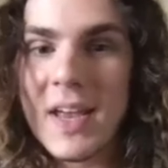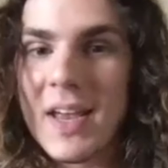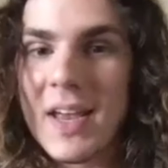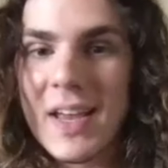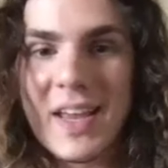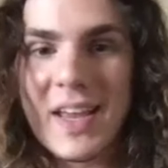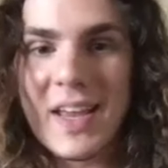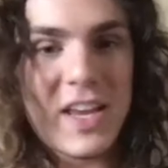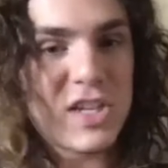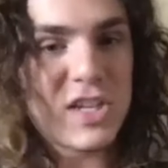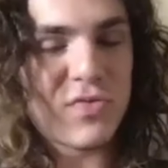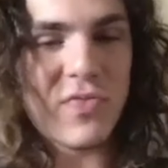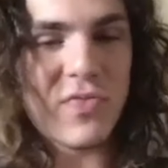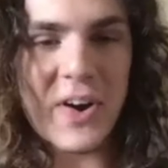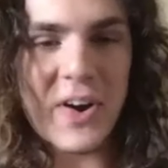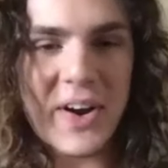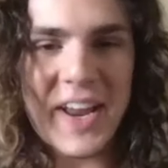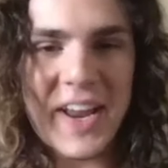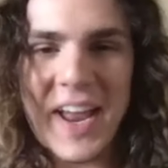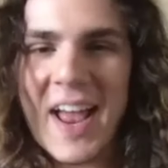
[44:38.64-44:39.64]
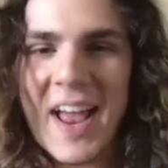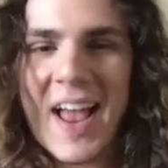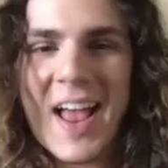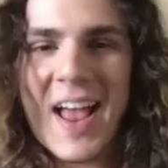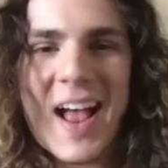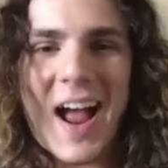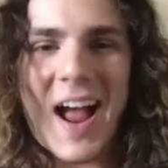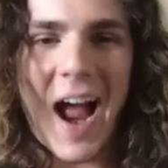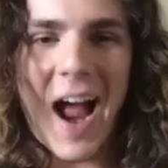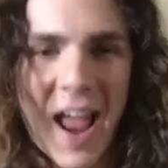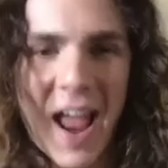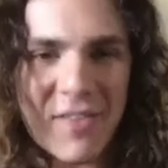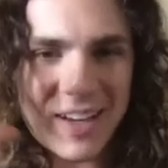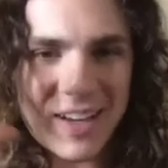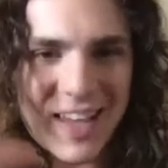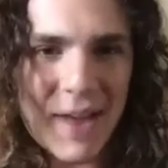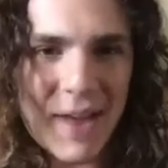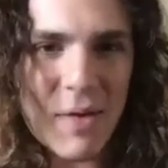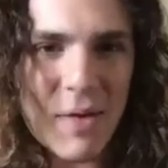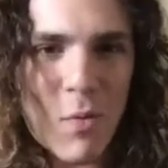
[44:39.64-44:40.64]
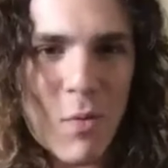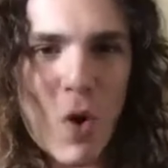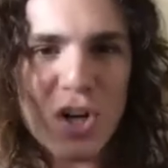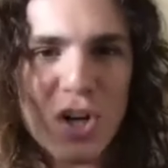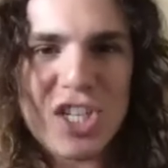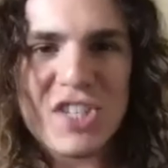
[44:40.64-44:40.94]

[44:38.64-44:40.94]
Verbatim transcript: he's very every time i watch his